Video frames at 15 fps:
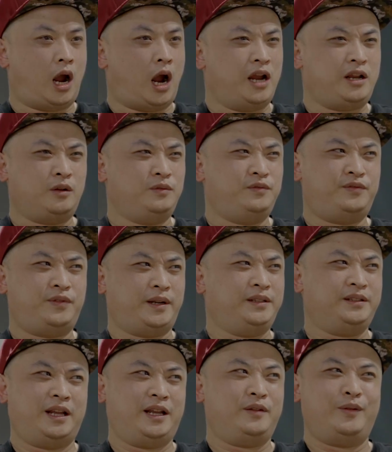I don't
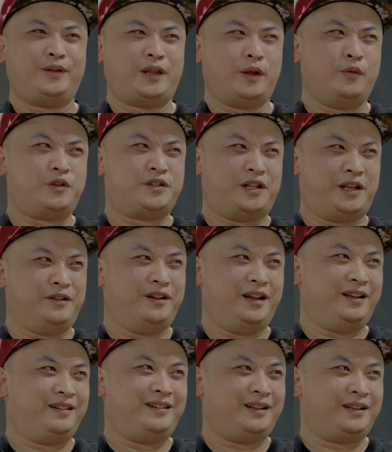think they will steal
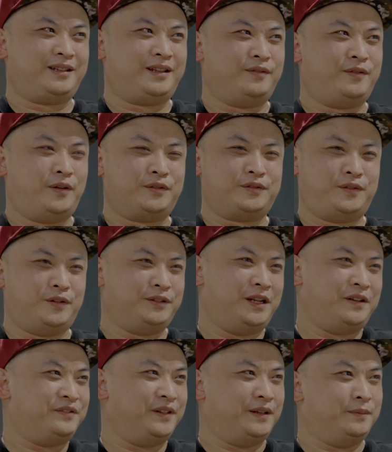it for
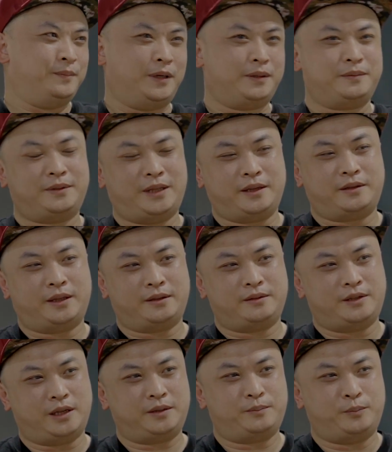nothing, but
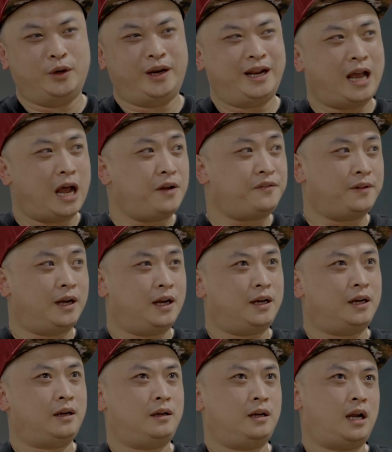they put it off
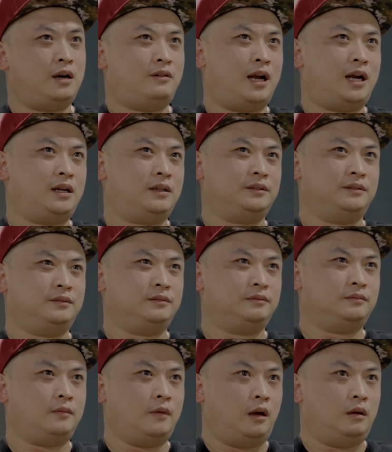around
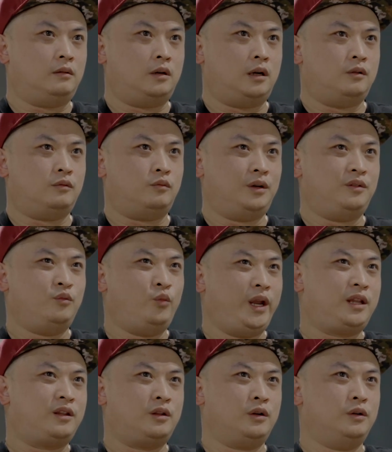1
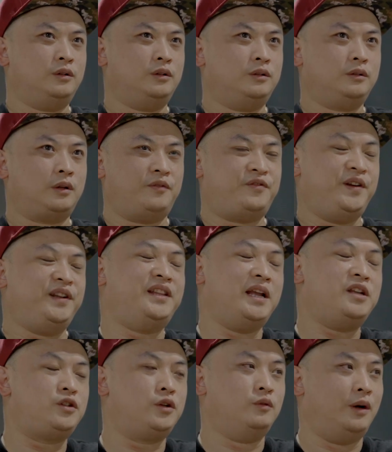week to 3
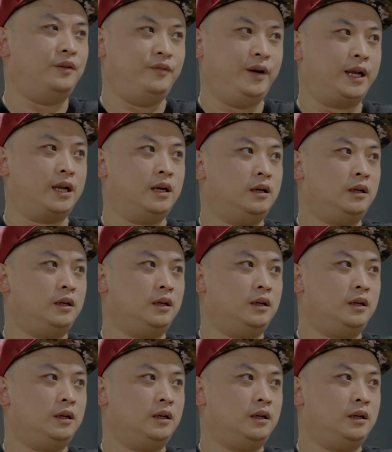days to 1 week.